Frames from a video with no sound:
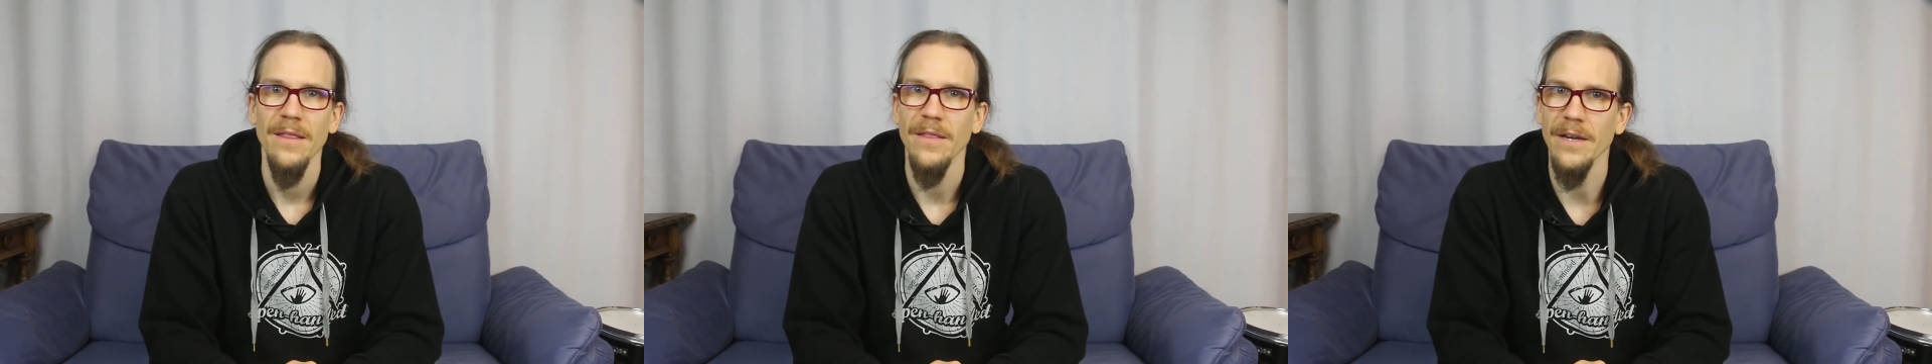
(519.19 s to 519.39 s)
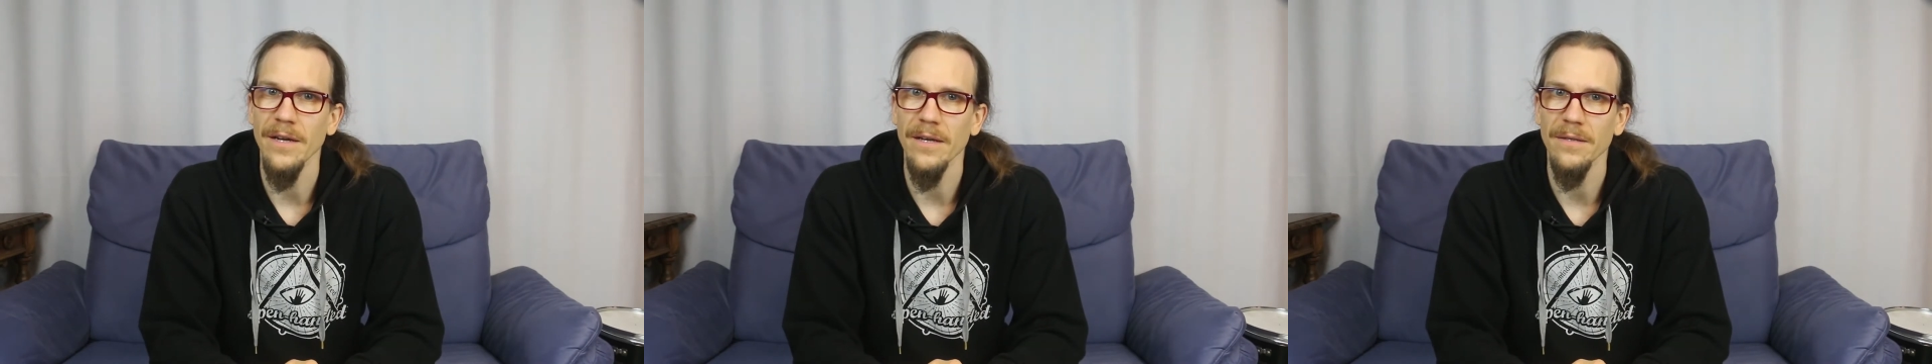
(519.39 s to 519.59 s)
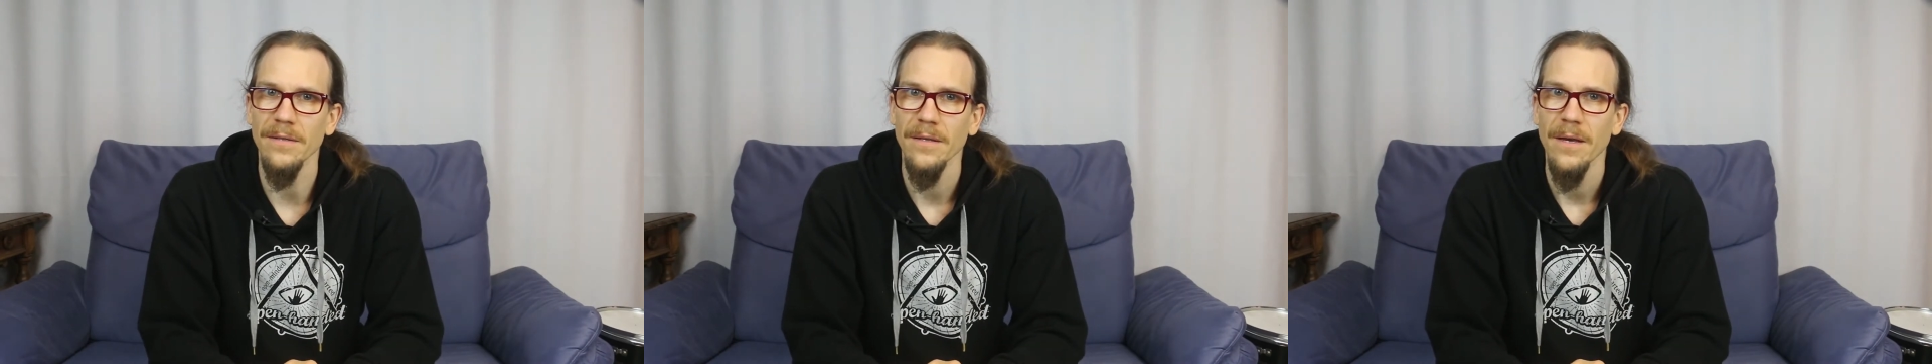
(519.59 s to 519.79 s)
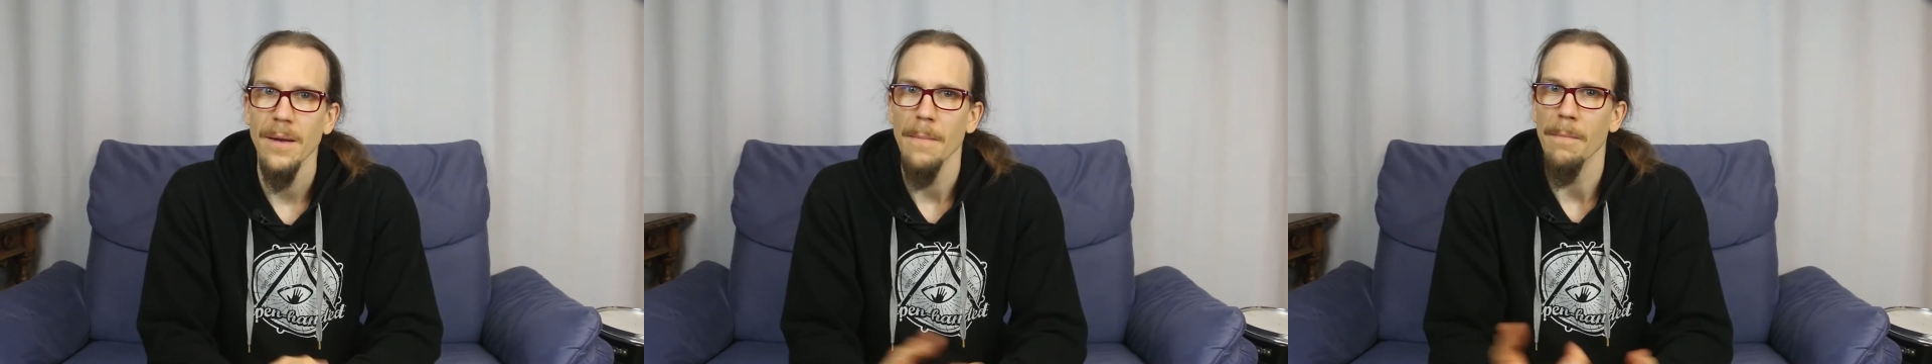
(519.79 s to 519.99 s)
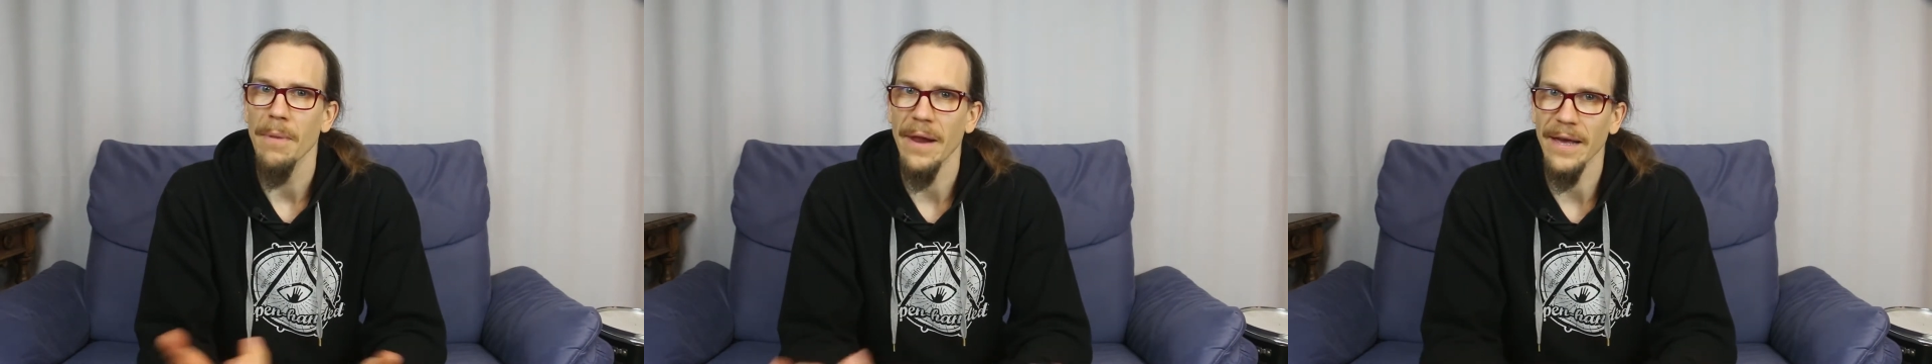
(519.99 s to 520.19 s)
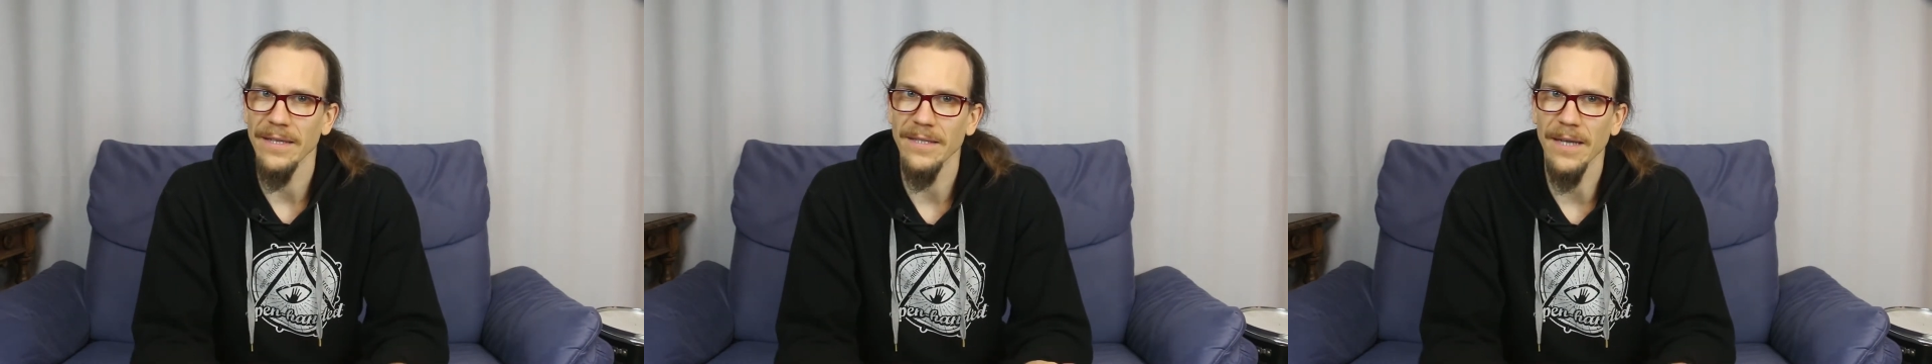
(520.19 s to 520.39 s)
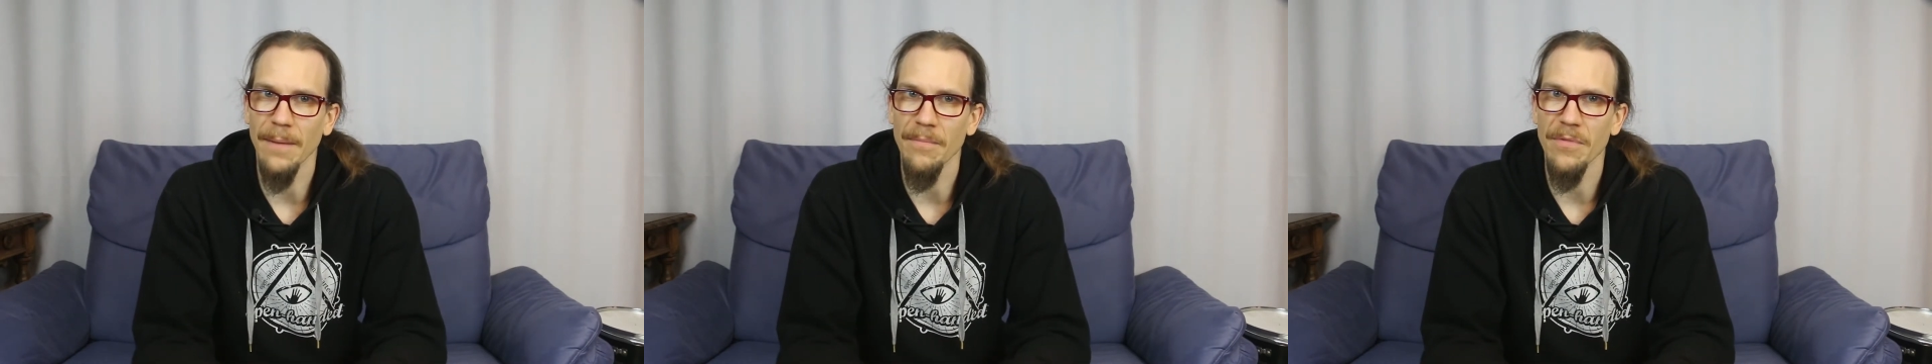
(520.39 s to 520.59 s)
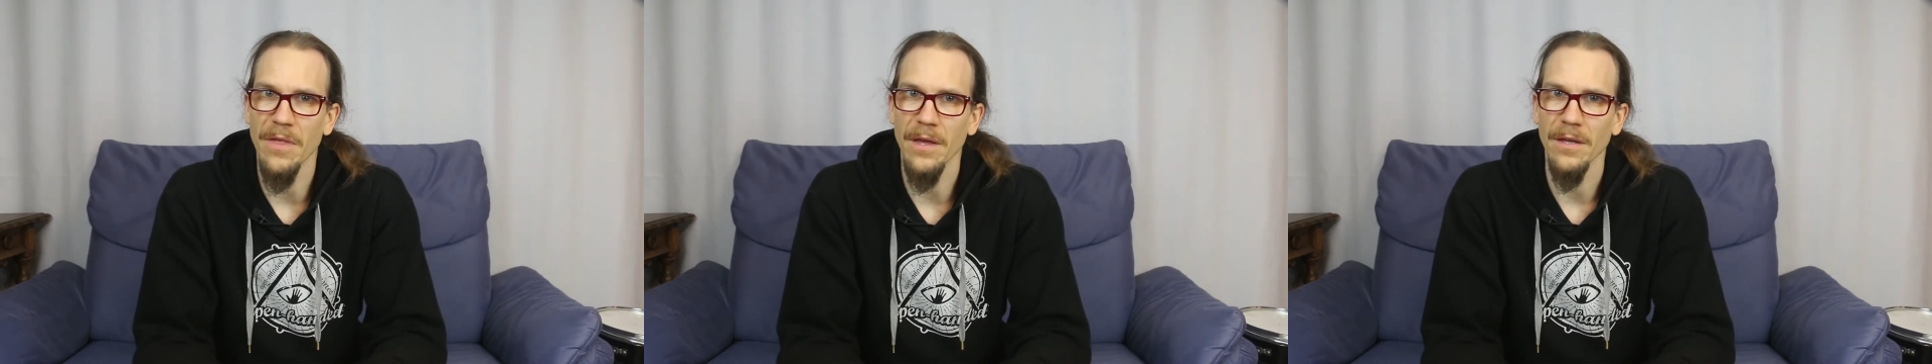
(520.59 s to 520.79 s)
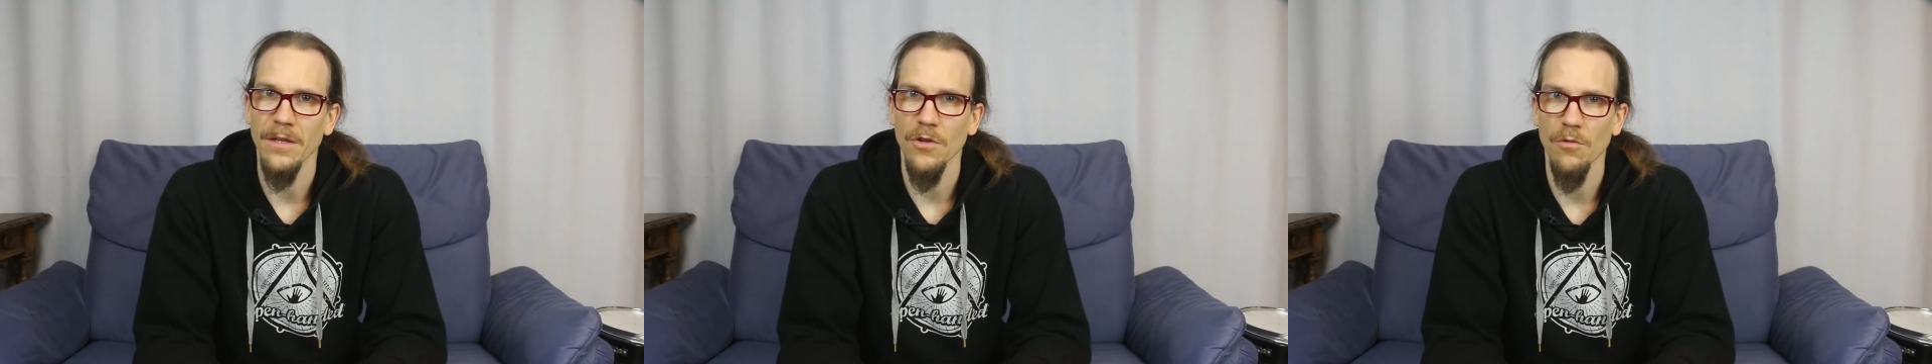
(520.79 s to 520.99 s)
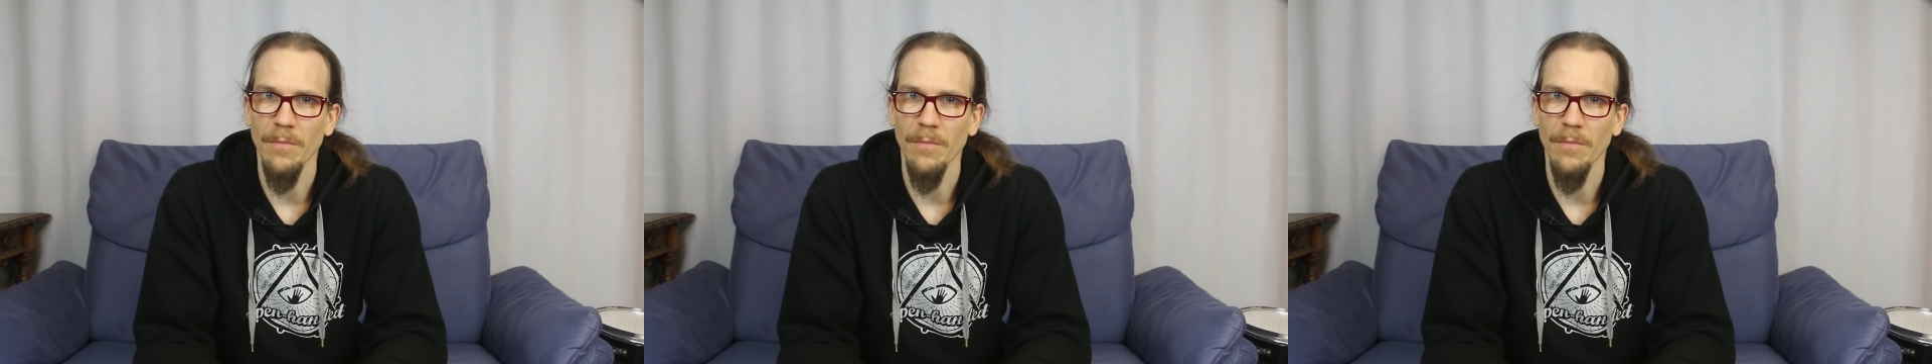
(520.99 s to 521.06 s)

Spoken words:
That is, play something you